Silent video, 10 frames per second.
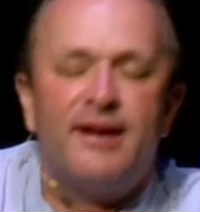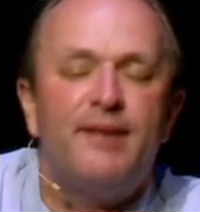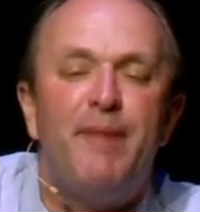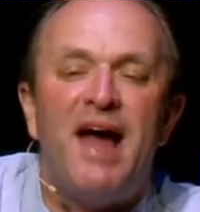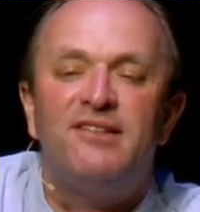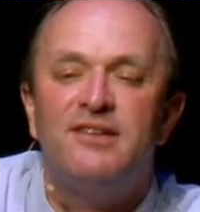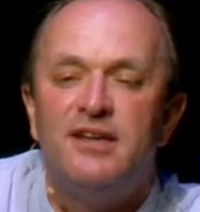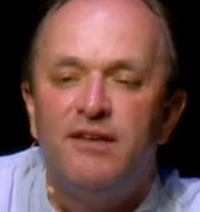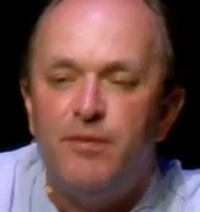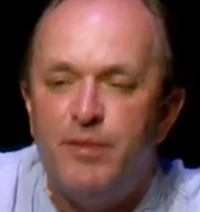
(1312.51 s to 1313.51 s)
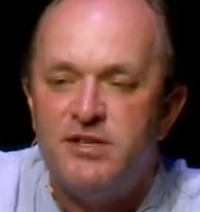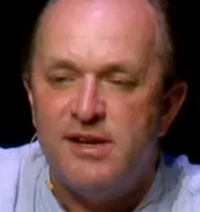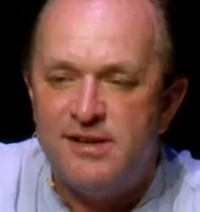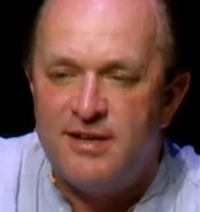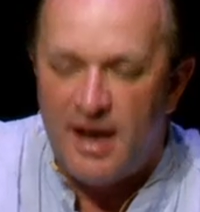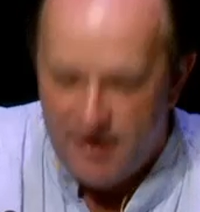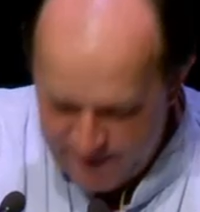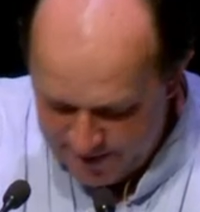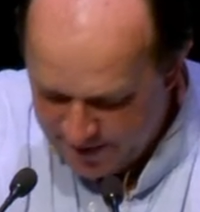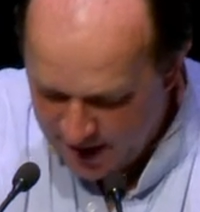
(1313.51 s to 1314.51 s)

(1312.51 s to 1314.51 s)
capacity of the British to kind of,